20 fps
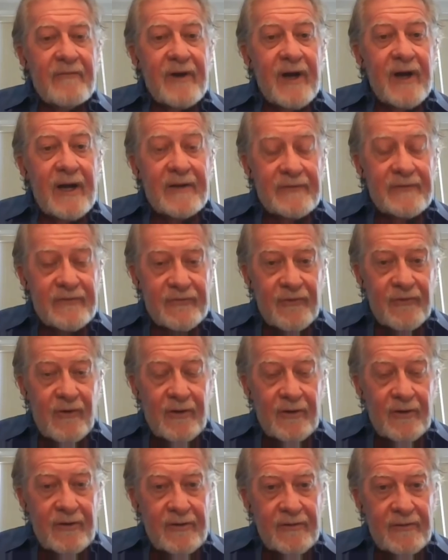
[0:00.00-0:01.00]
gotten
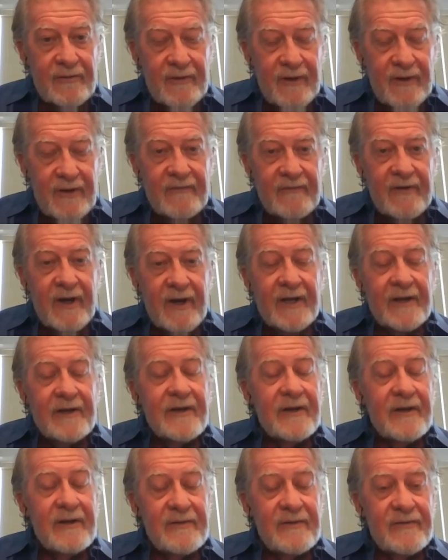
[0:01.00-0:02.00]
stronger. They've gotten
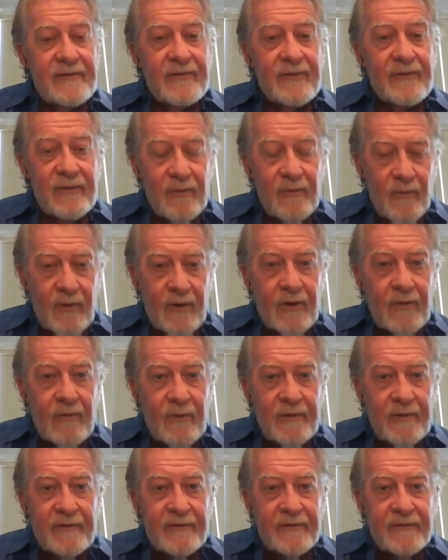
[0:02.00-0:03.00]
easier to work
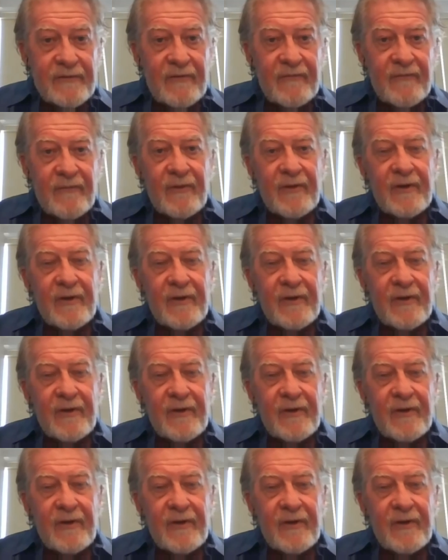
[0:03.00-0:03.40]
with and so forth.